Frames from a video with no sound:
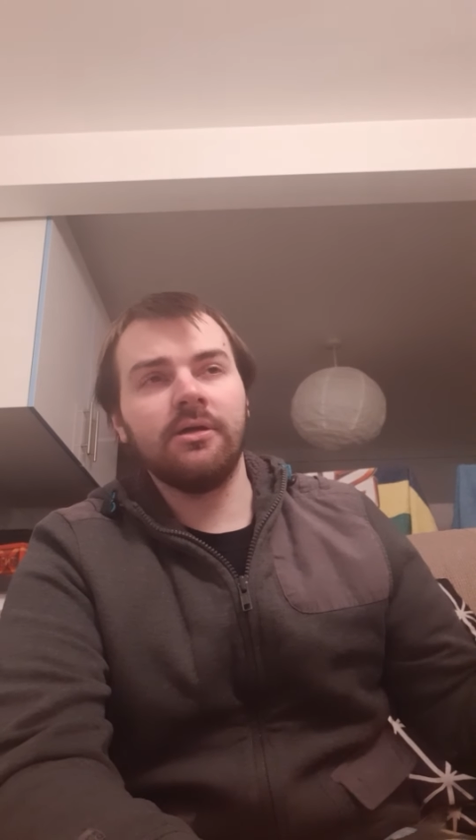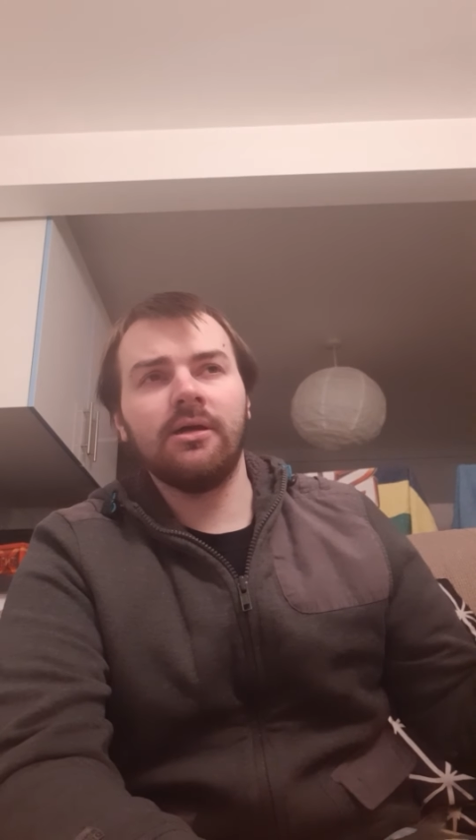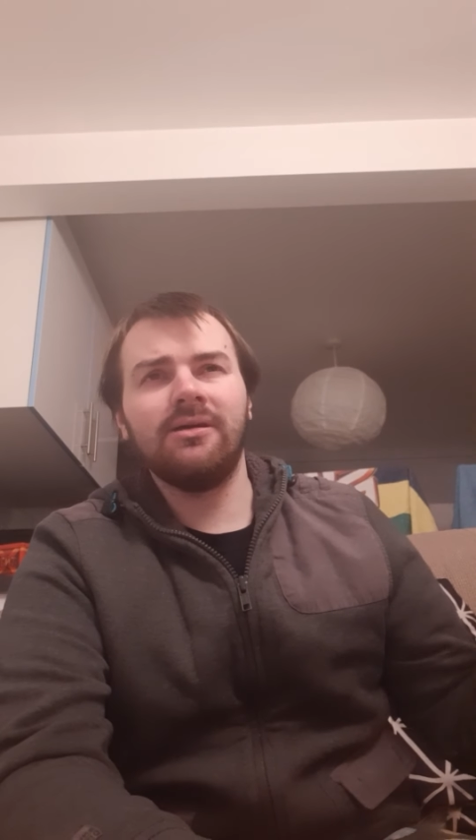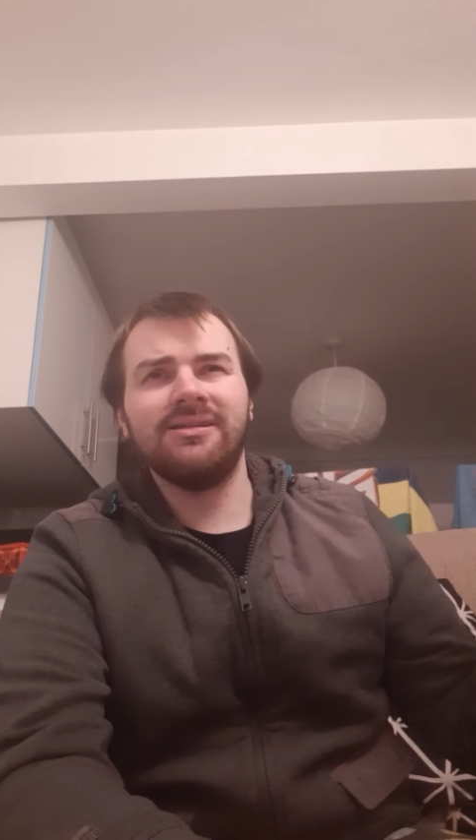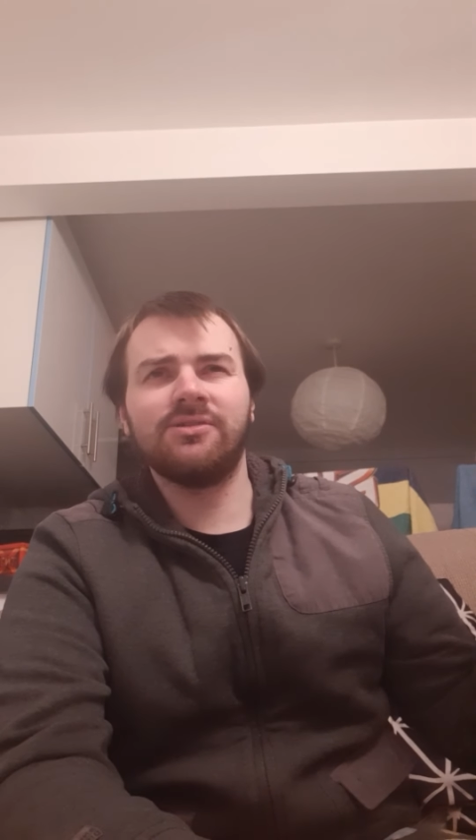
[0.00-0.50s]

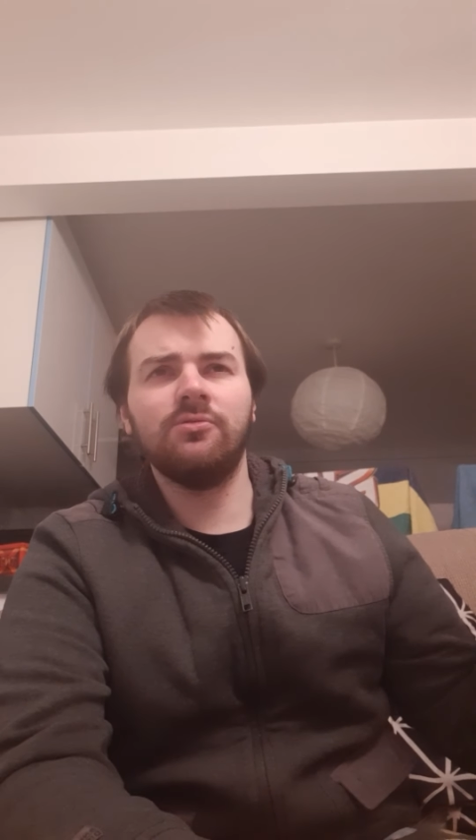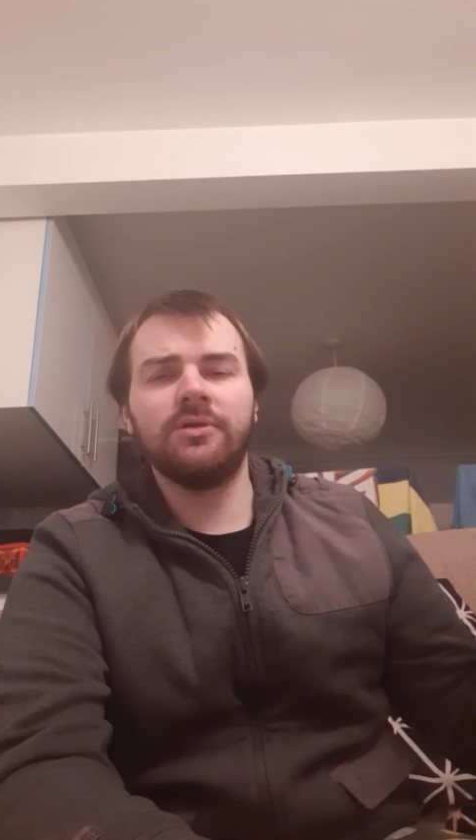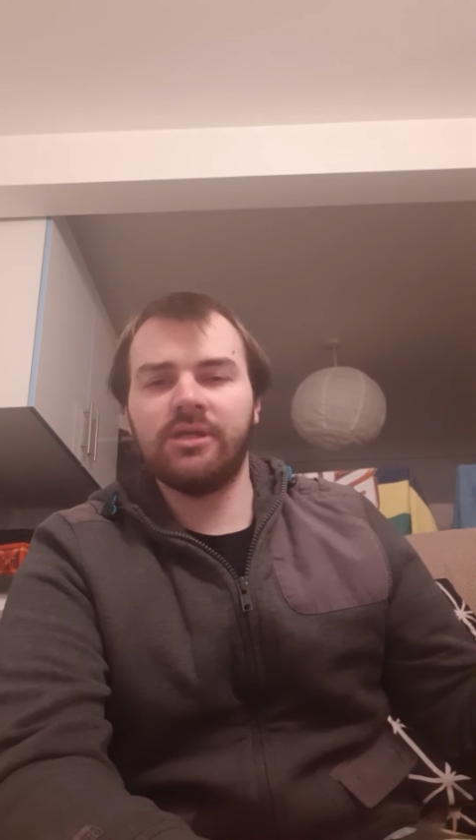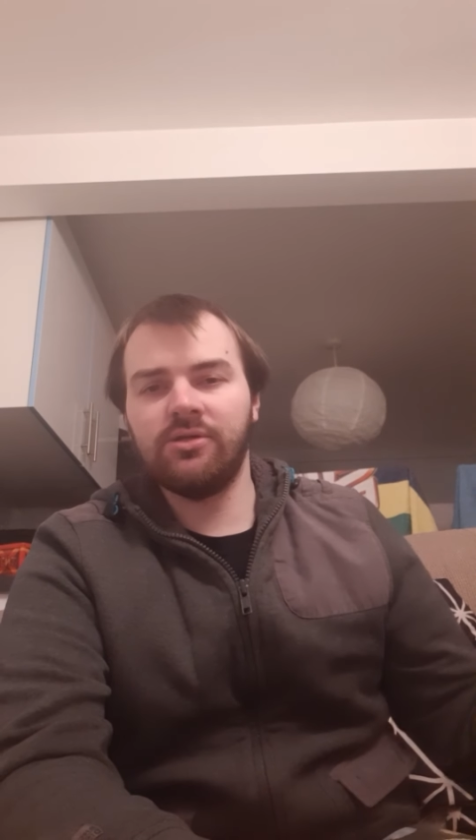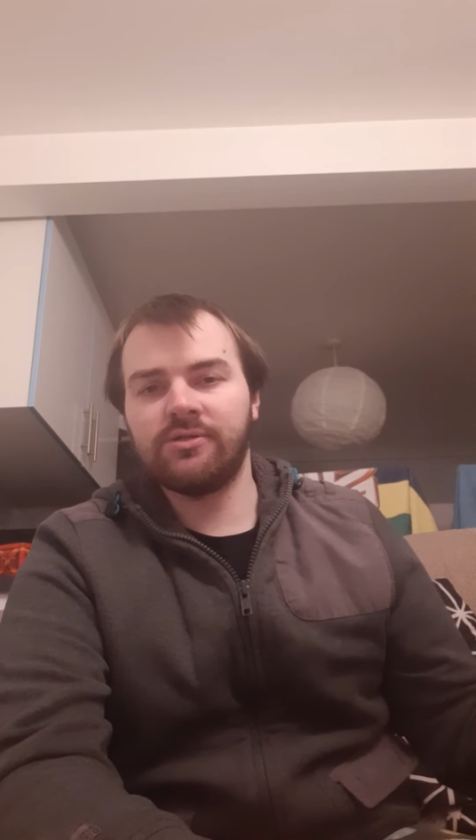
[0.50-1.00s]
It's
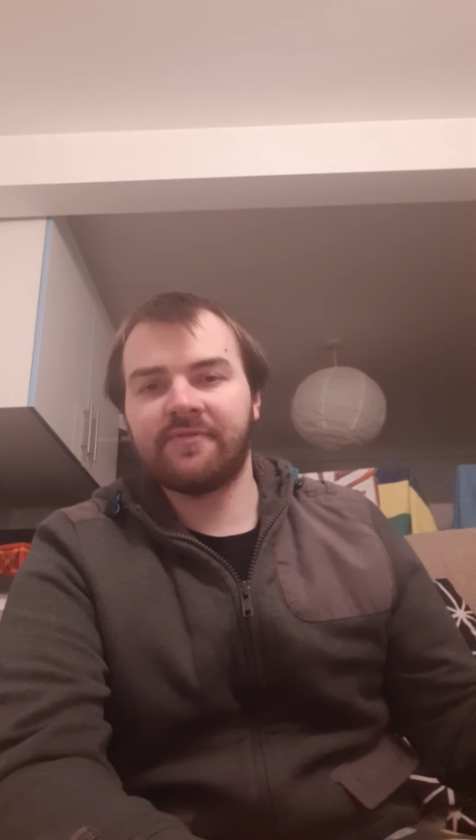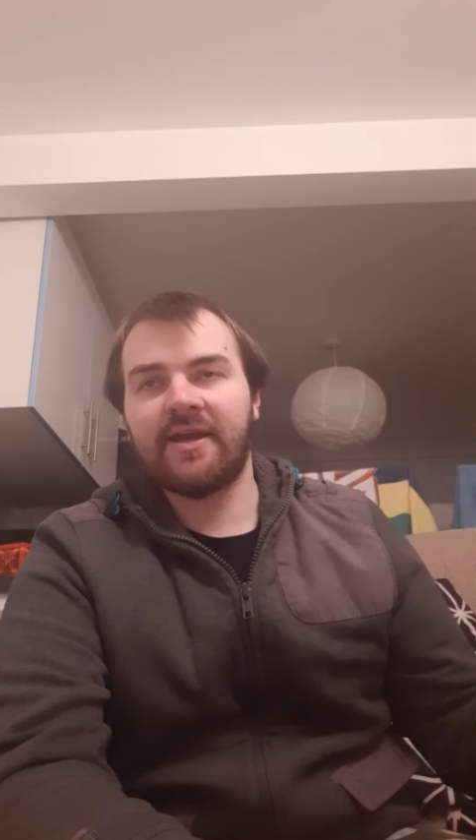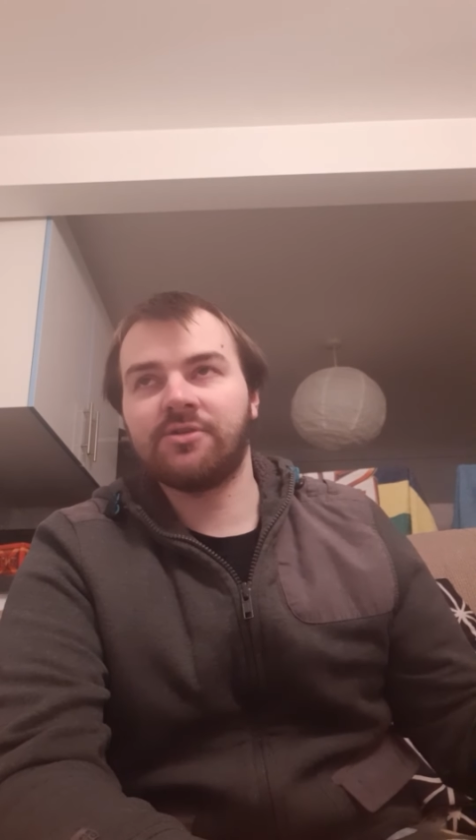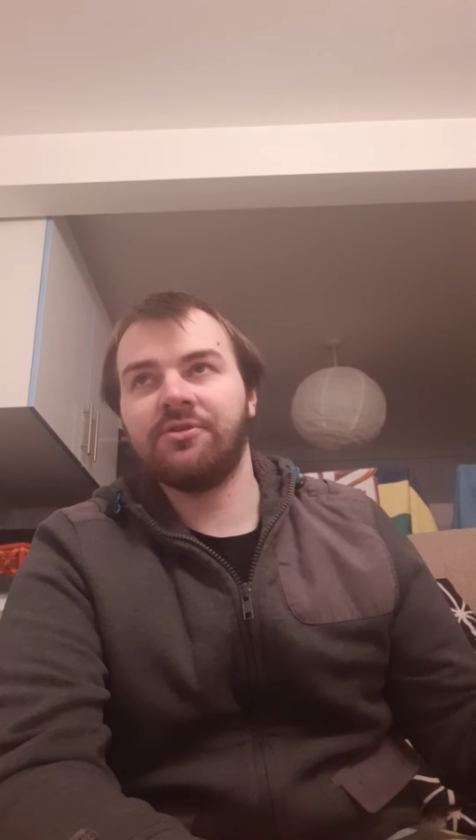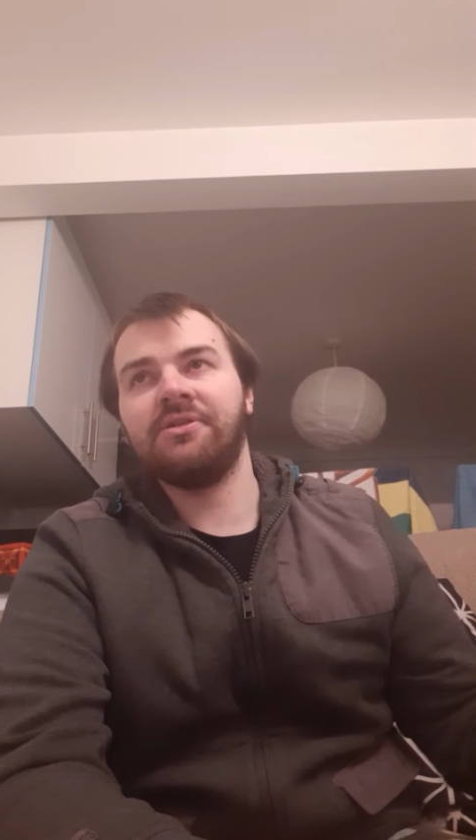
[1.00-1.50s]
called Q's
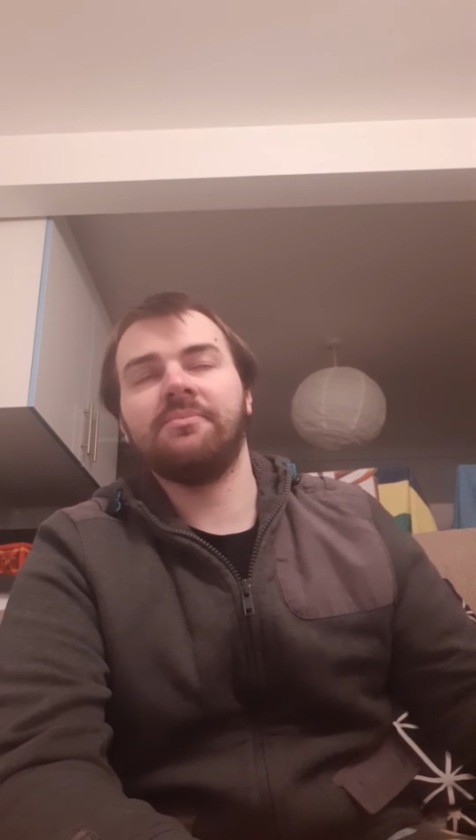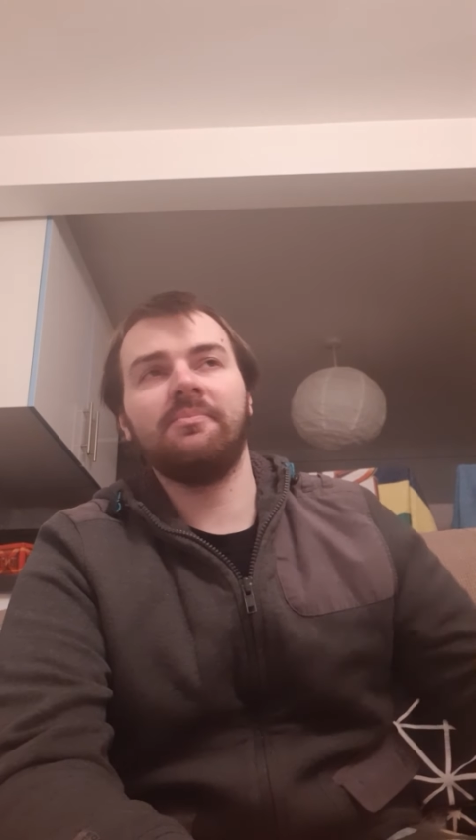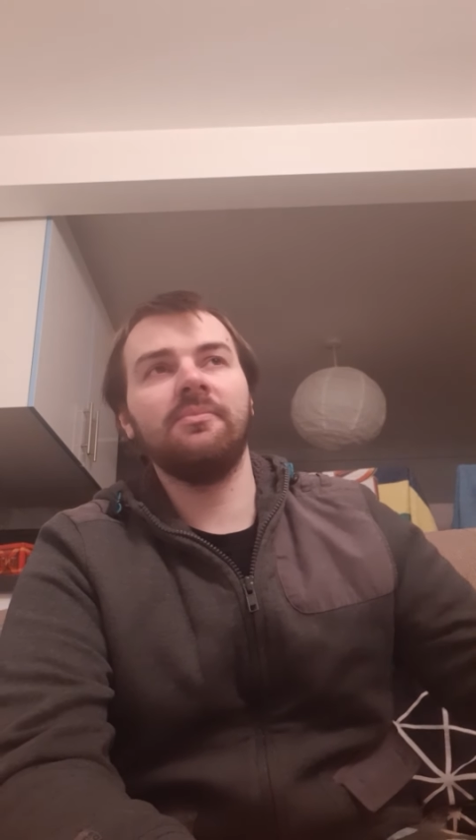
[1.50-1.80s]
Factory.